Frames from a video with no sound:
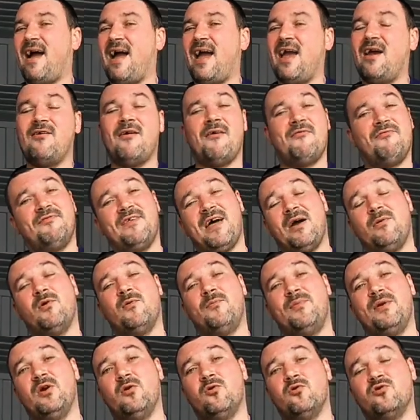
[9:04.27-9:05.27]
that out,
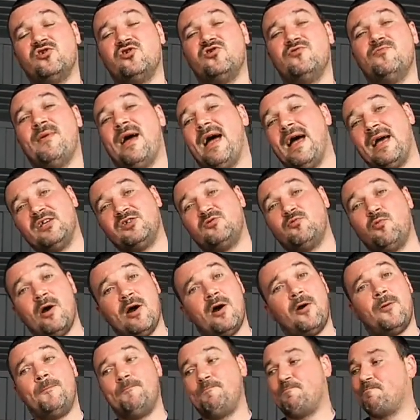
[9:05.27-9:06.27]
that would be awesome as
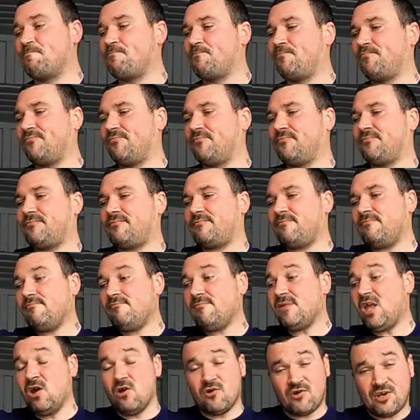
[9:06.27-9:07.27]
well.
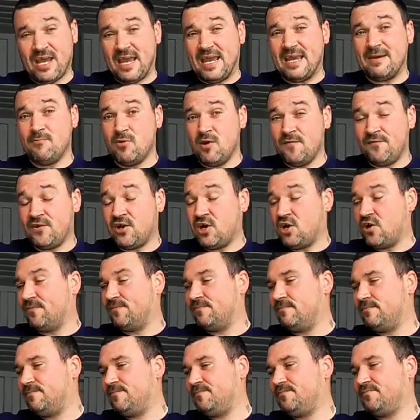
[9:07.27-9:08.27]
Okay, moving
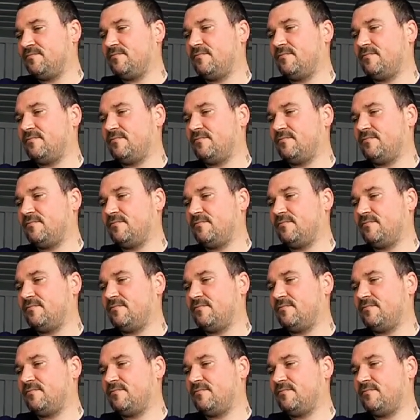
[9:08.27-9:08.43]
on.